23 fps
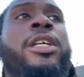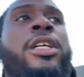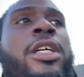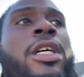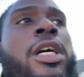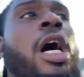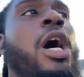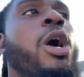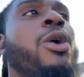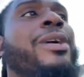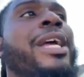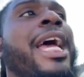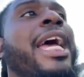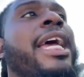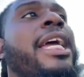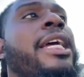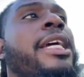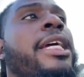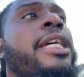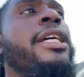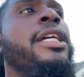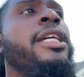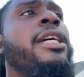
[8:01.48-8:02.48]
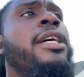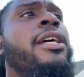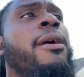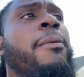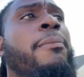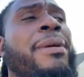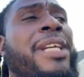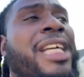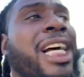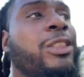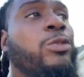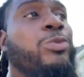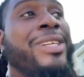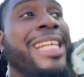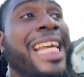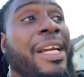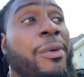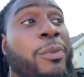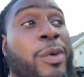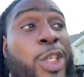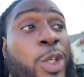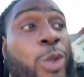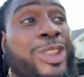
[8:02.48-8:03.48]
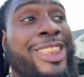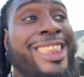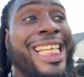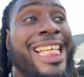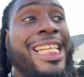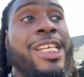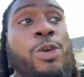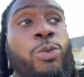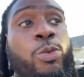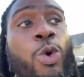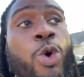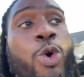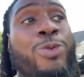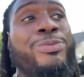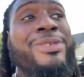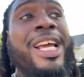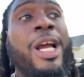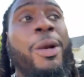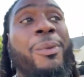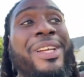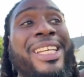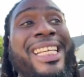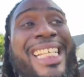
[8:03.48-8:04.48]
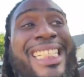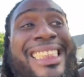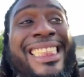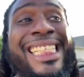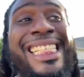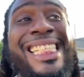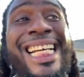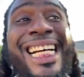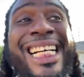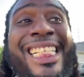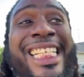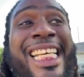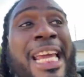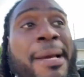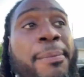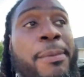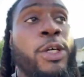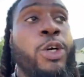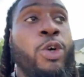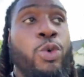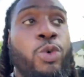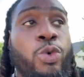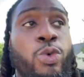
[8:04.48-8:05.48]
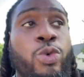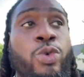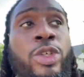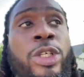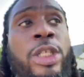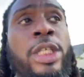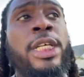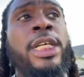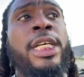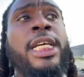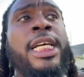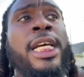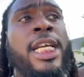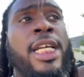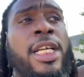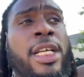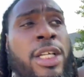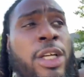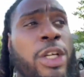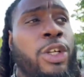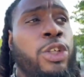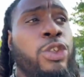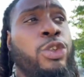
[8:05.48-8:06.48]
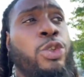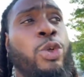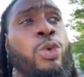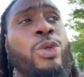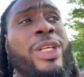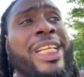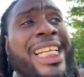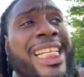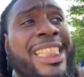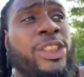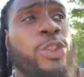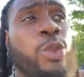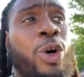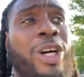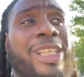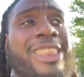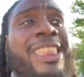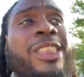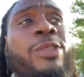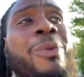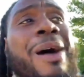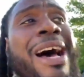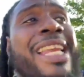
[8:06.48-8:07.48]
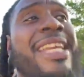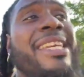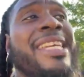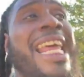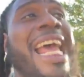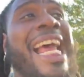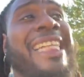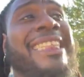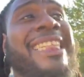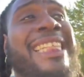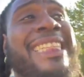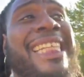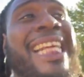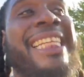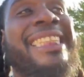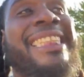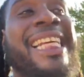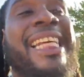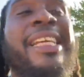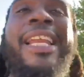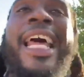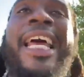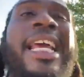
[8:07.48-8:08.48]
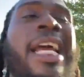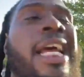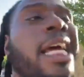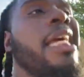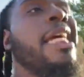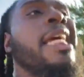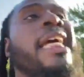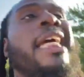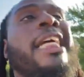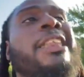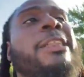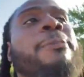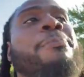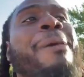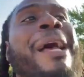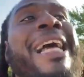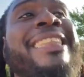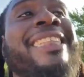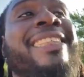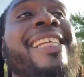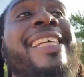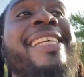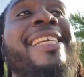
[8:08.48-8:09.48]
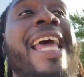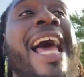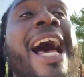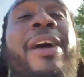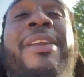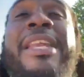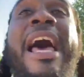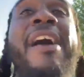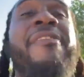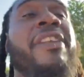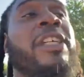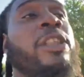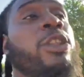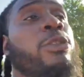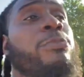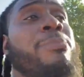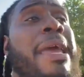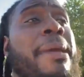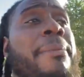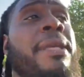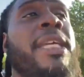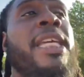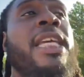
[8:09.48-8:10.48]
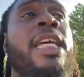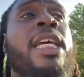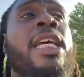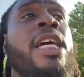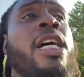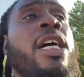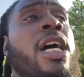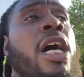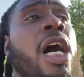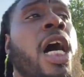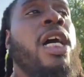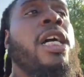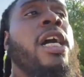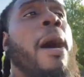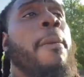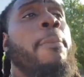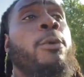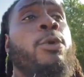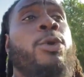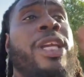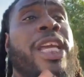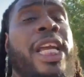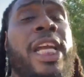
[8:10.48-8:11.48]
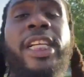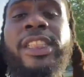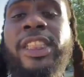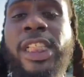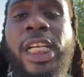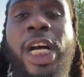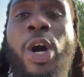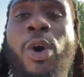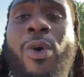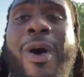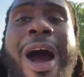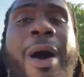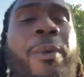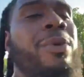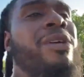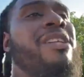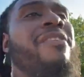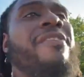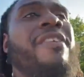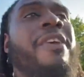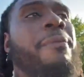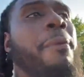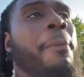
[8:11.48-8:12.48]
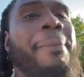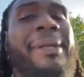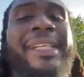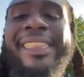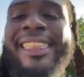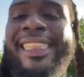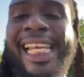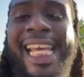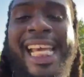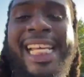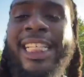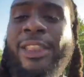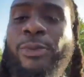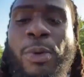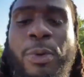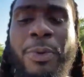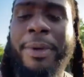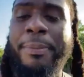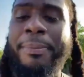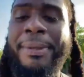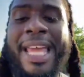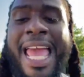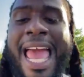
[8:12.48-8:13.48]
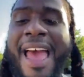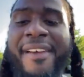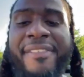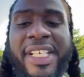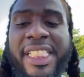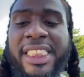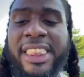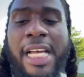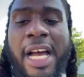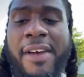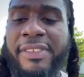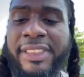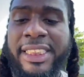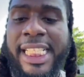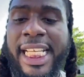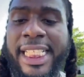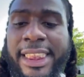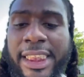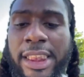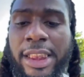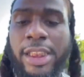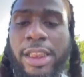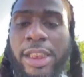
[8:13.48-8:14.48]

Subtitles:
okay? Because when you sit in the room, they're releasing a chemical through these doors. This is why 9 times out of 10, like, especially now. Now, if this was maybe a couple years ago, I wouldn't have even been saying this. We wouldn't be having this conversation.